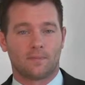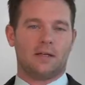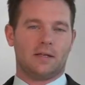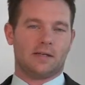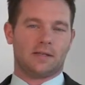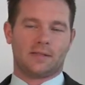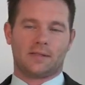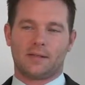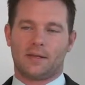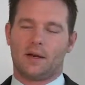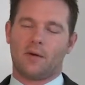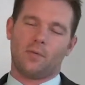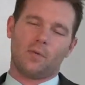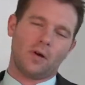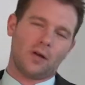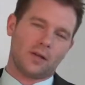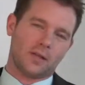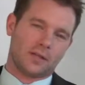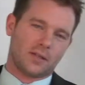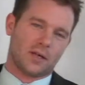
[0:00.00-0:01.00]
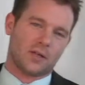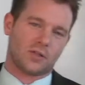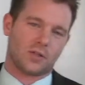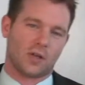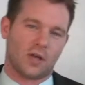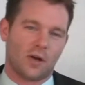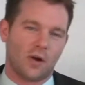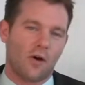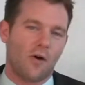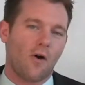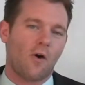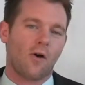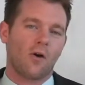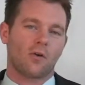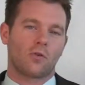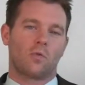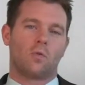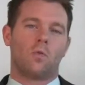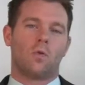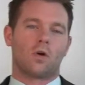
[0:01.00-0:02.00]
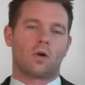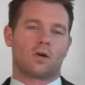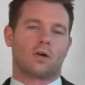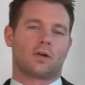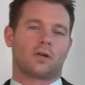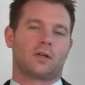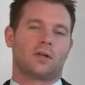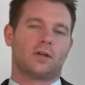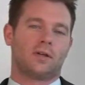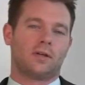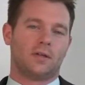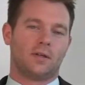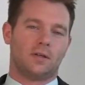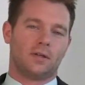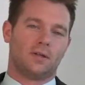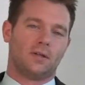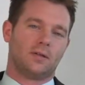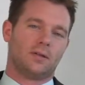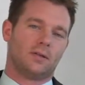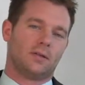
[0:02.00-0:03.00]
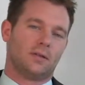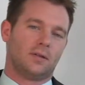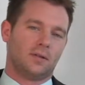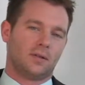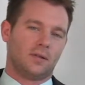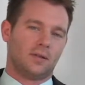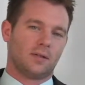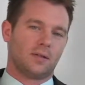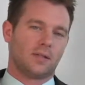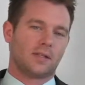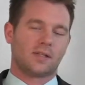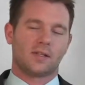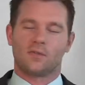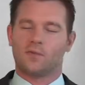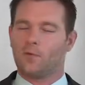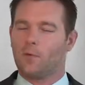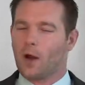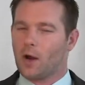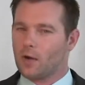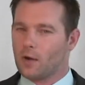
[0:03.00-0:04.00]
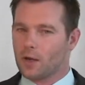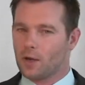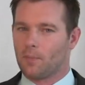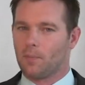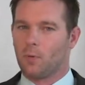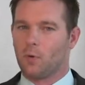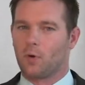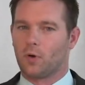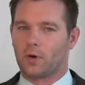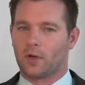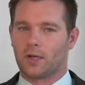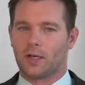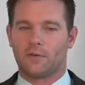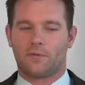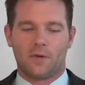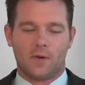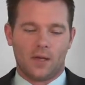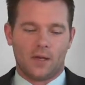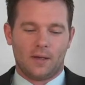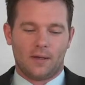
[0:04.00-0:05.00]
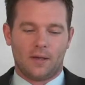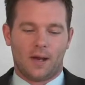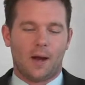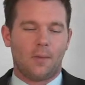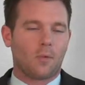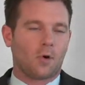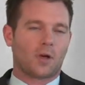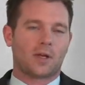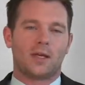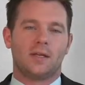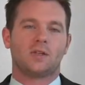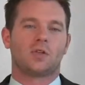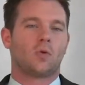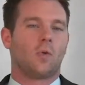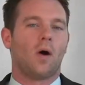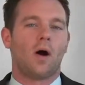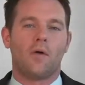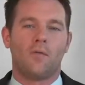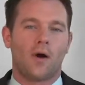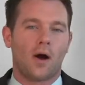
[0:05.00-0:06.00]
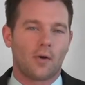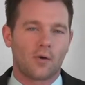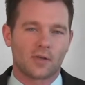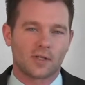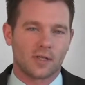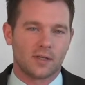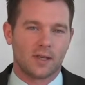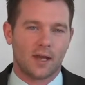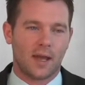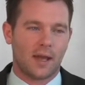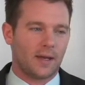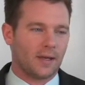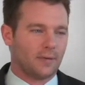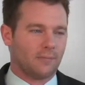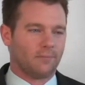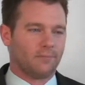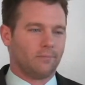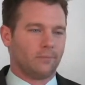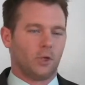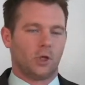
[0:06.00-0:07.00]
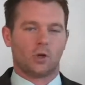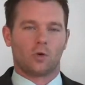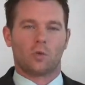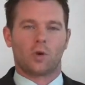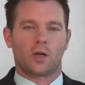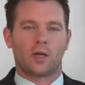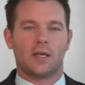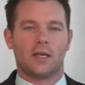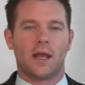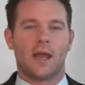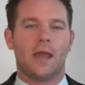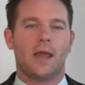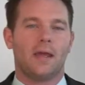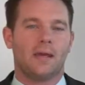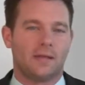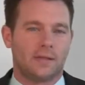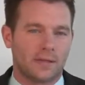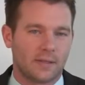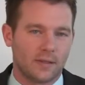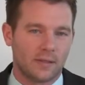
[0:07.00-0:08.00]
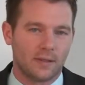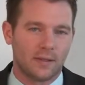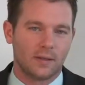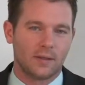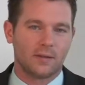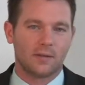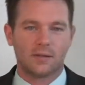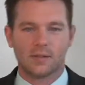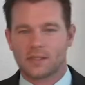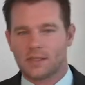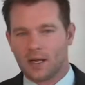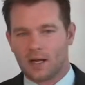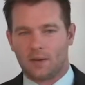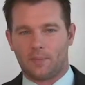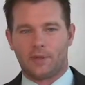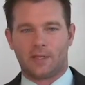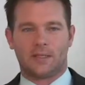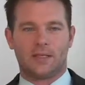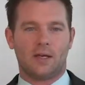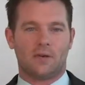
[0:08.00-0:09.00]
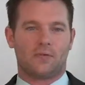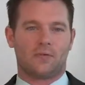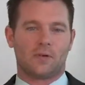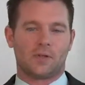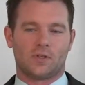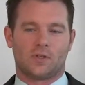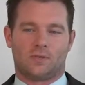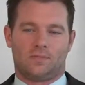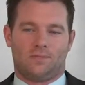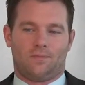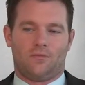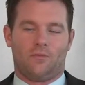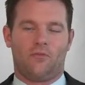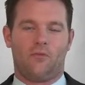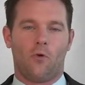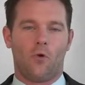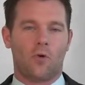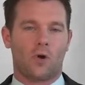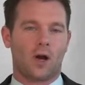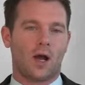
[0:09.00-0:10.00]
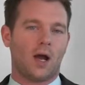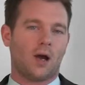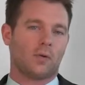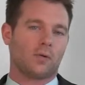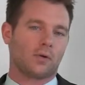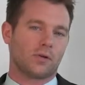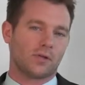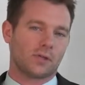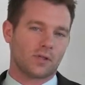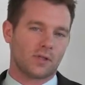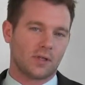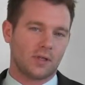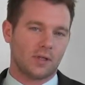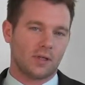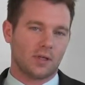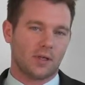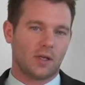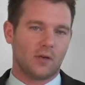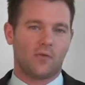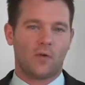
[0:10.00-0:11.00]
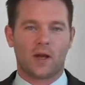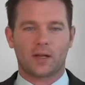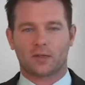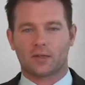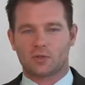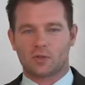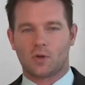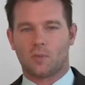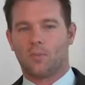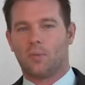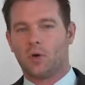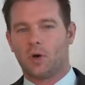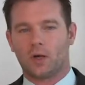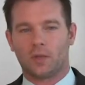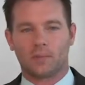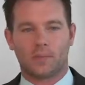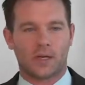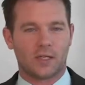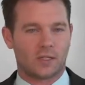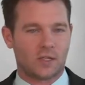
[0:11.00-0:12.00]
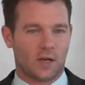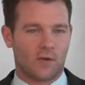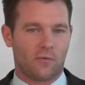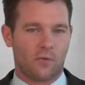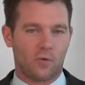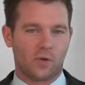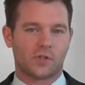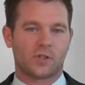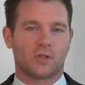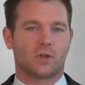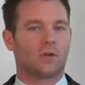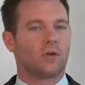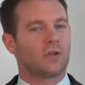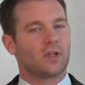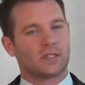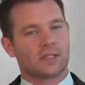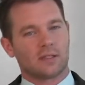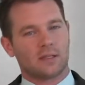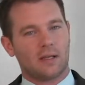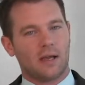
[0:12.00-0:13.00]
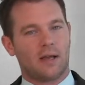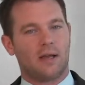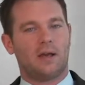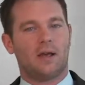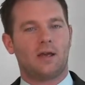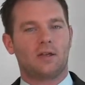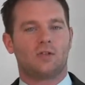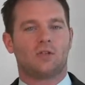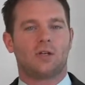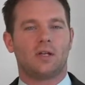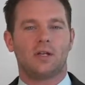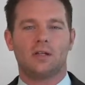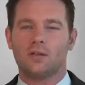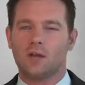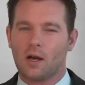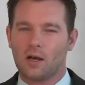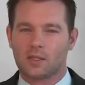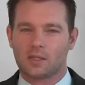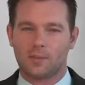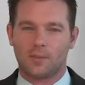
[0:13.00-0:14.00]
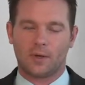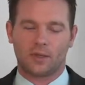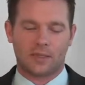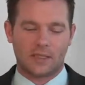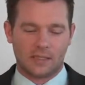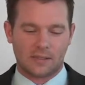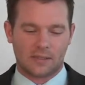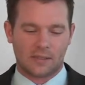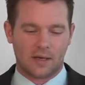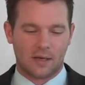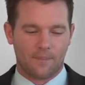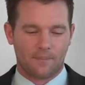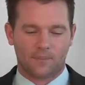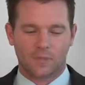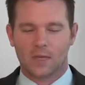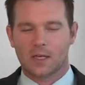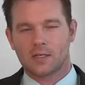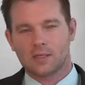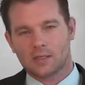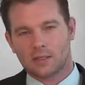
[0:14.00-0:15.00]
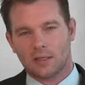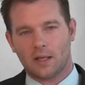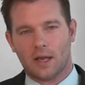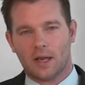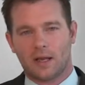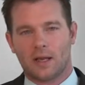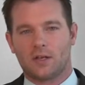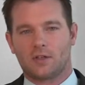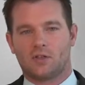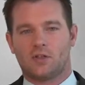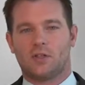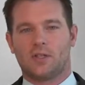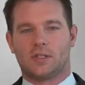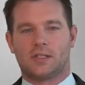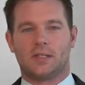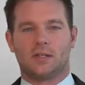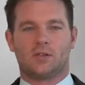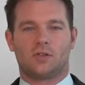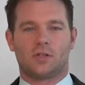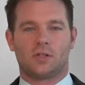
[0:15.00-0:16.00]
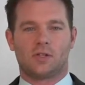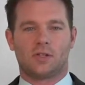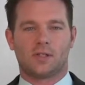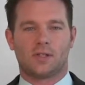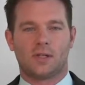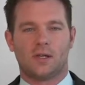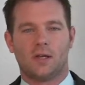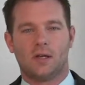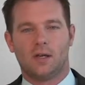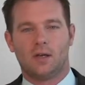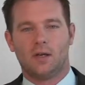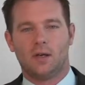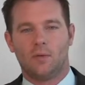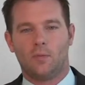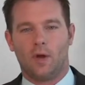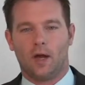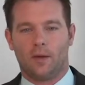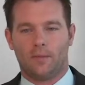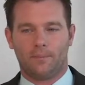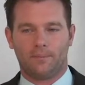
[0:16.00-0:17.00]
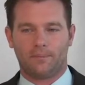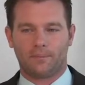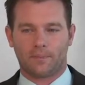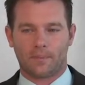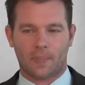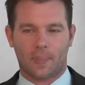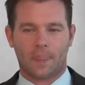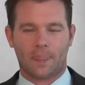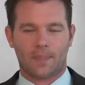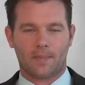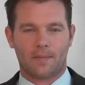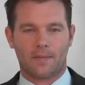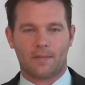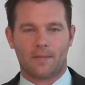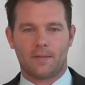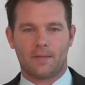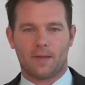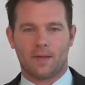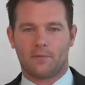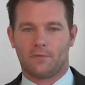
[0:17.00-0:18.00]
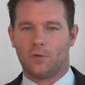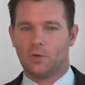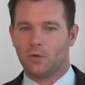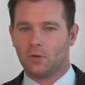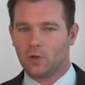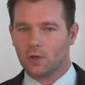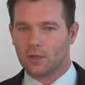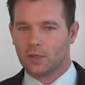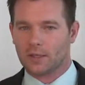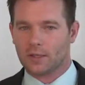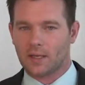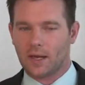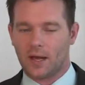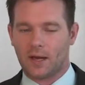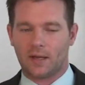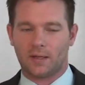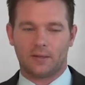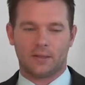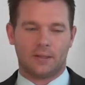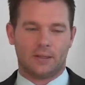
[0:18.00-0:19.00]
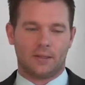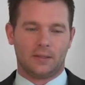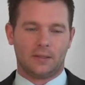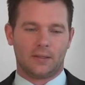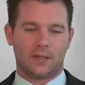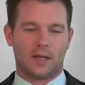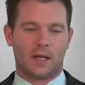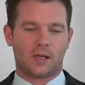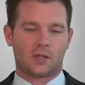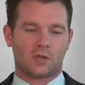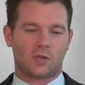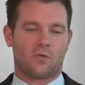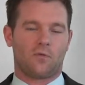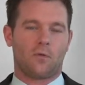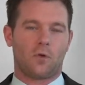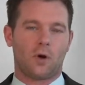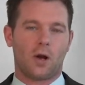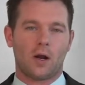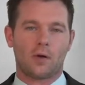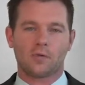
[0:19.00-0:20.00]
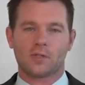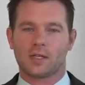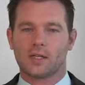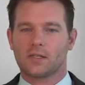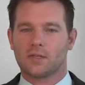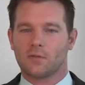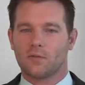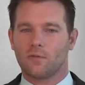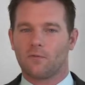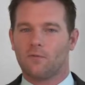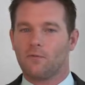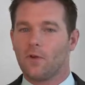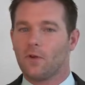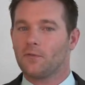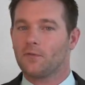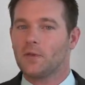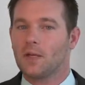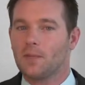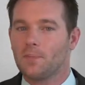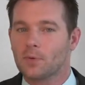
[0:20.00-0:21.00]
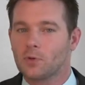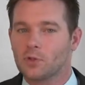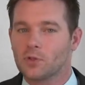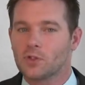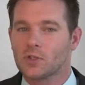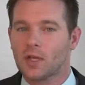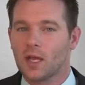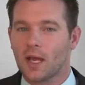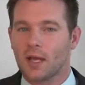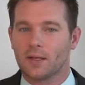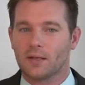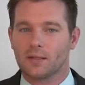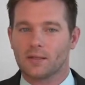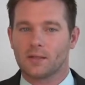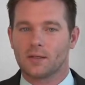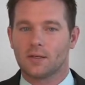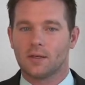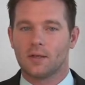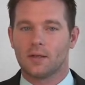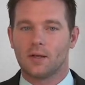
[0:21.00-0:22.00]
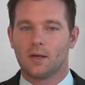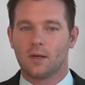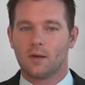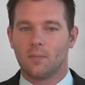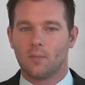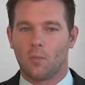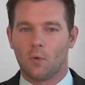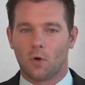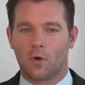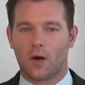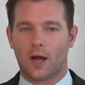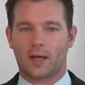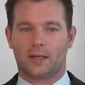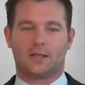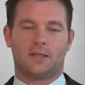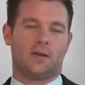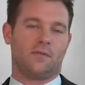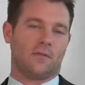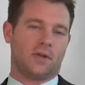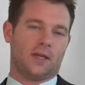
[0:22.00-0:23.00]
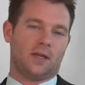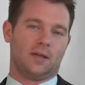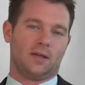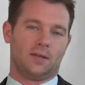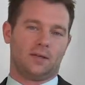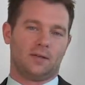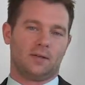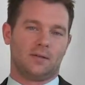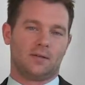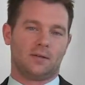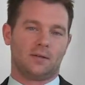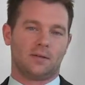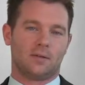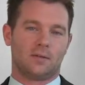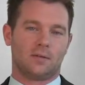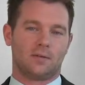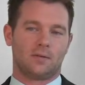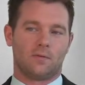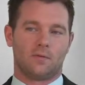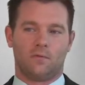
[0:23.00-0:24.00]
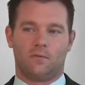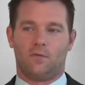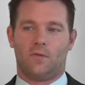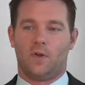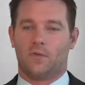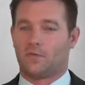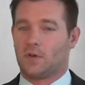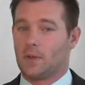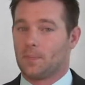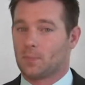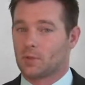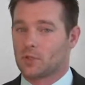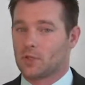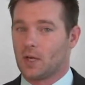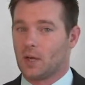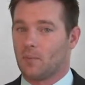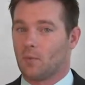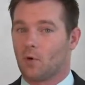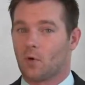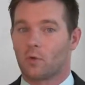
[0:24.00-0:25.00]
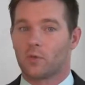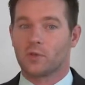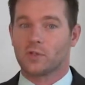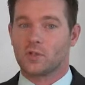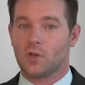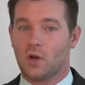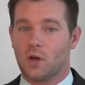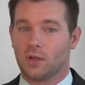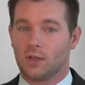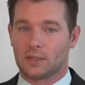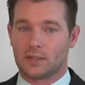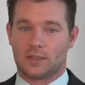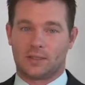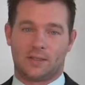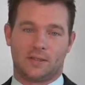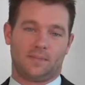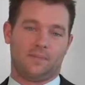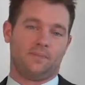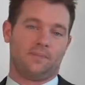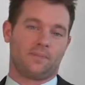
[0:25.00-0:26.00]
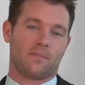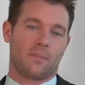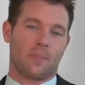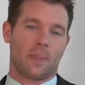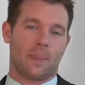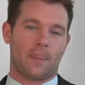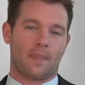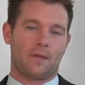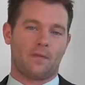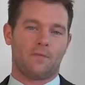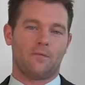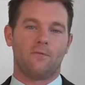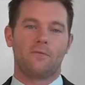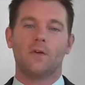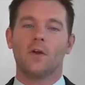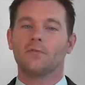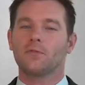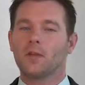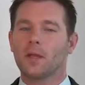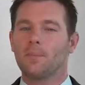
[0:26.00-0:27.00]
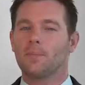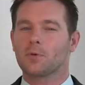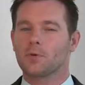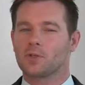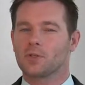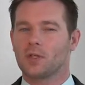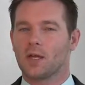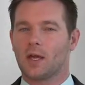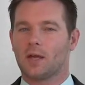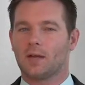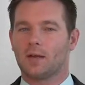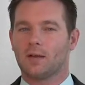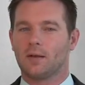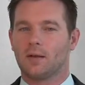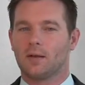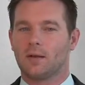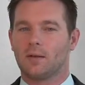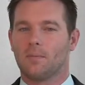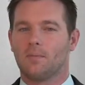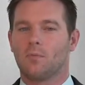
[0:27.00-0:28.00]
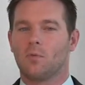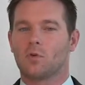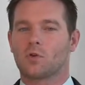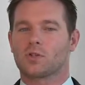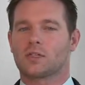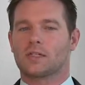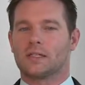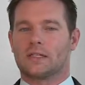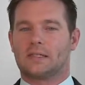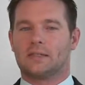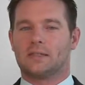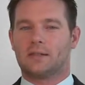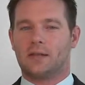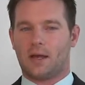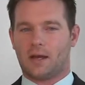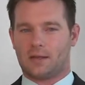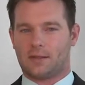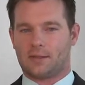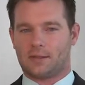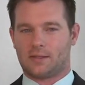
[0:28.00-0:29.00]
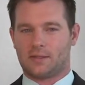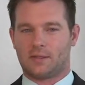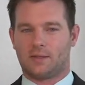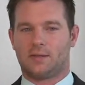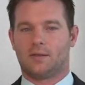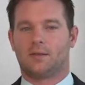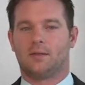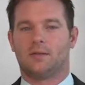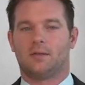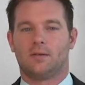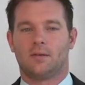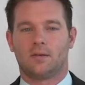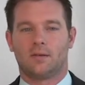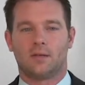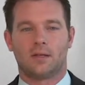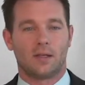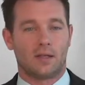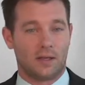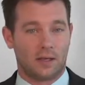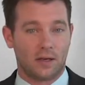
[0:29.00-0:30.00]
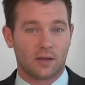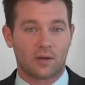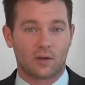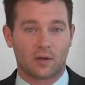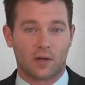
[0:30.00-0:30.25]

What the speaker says: I wanted to touch on hard work because it's very important. If I'm working 12 hours a day and you're working 8, it's not a big difference. 4 hours. In fact, there's a book by Jeff Olson called The Slight Edge, and he talks about these slight edge decisions. Well, if you look at that, the extra 4 hours, that's 50% more activity, 50% more results, 50% more success than the other guy.